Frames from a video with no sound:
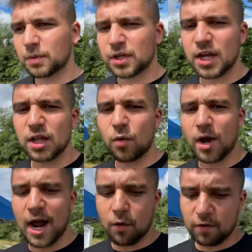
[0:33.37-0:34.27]
per
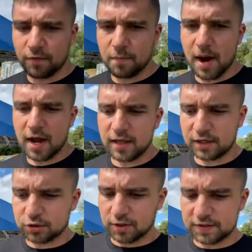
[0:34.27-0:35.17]
kilowatt hour for my
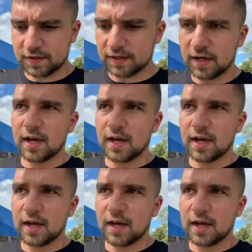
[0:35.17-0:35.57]
electricity.